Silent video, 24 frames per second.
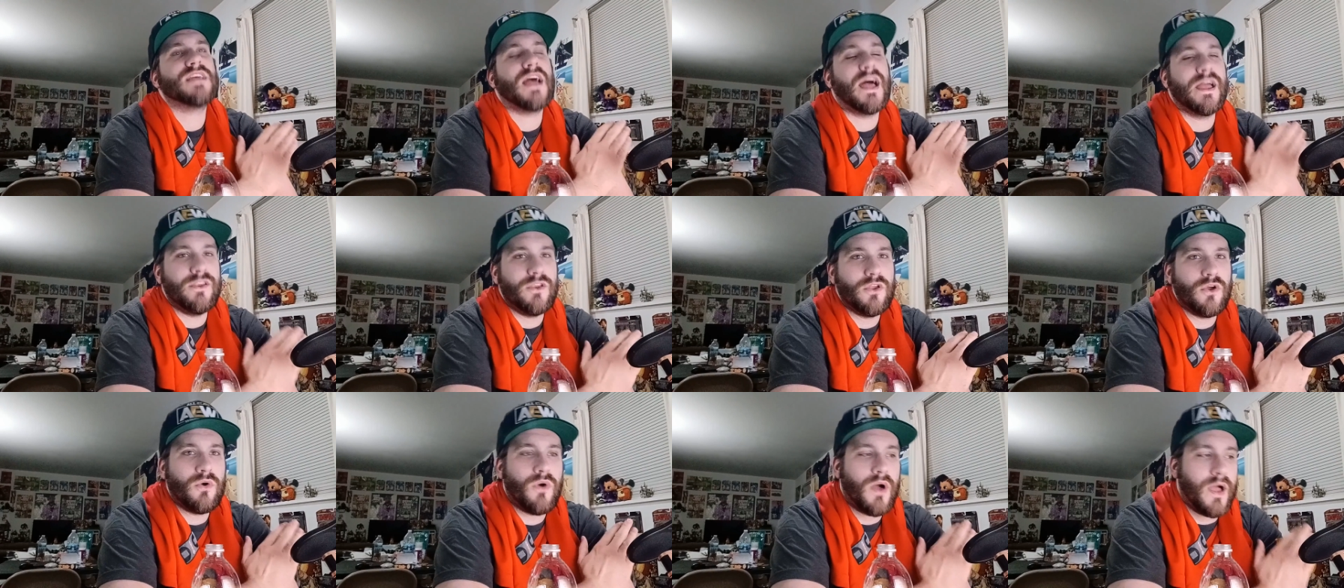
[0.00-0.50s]
I
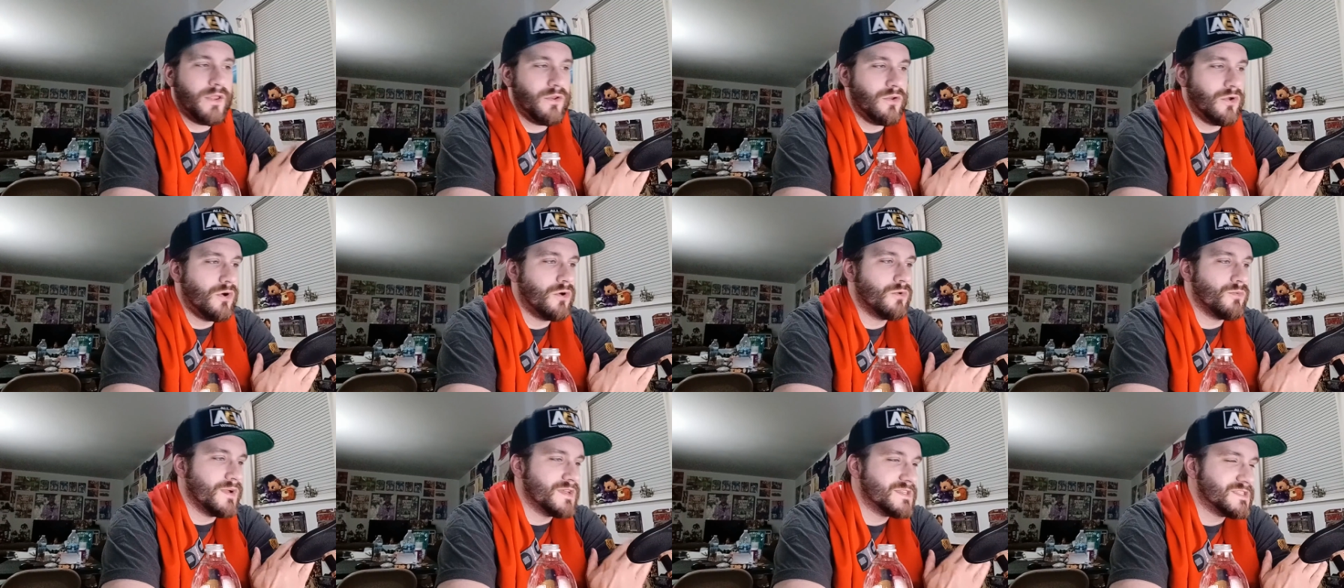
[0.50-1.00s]

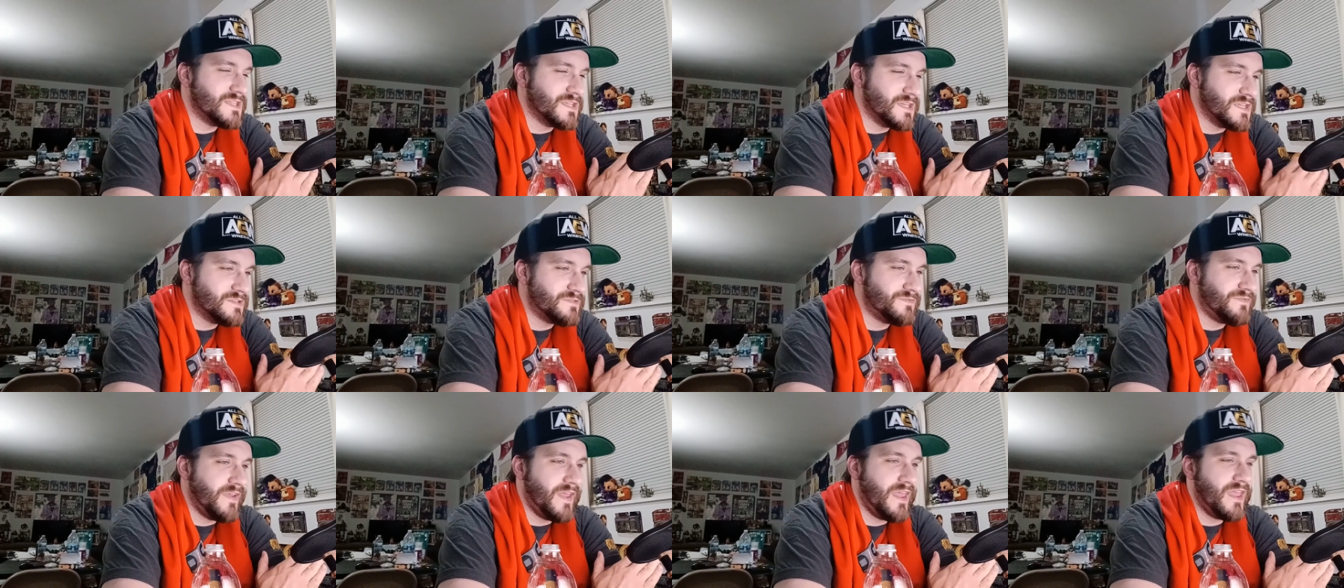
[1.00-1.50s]
know wrestling
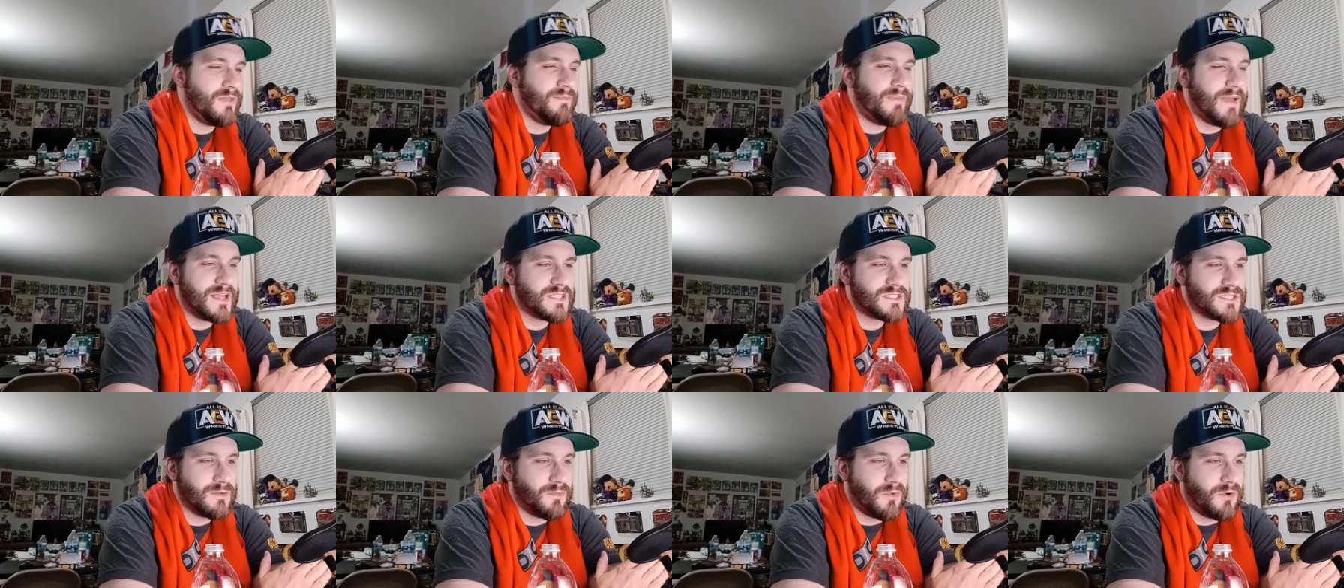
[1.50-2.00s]
is fake,
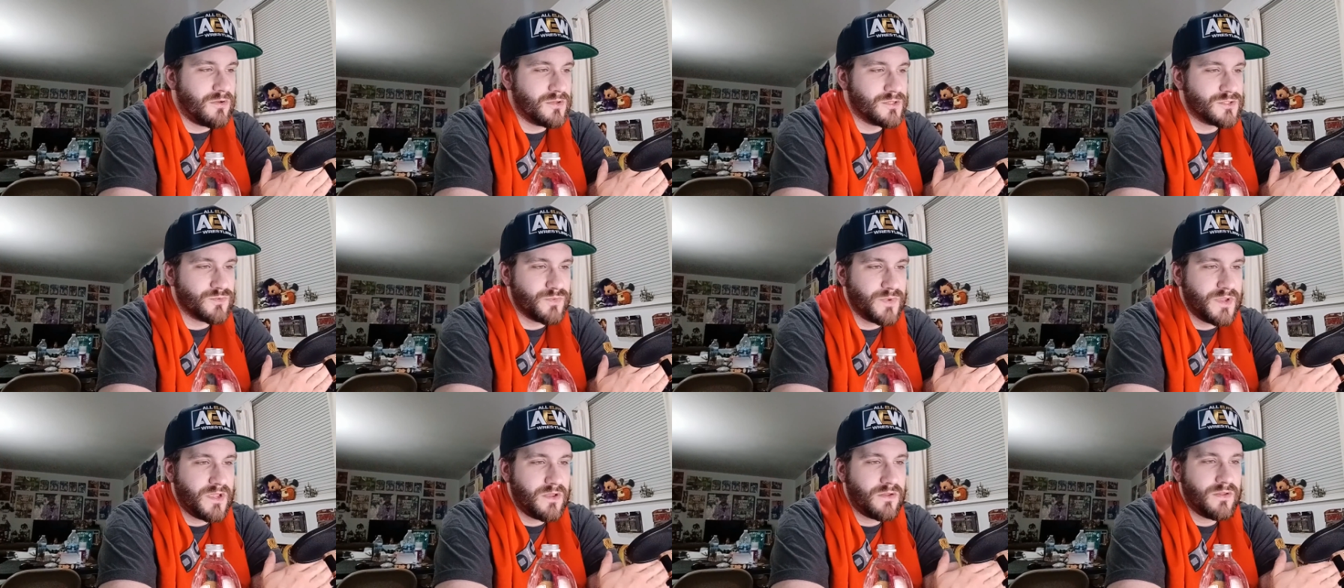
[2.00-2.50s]
basketball is
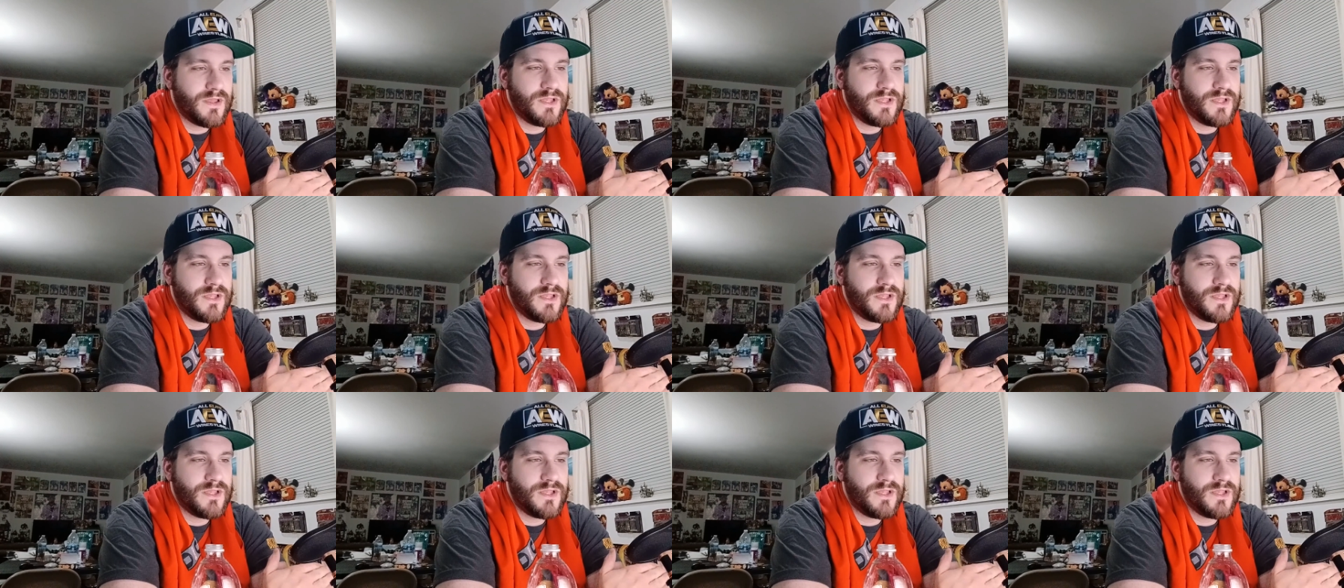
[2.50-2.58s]
real.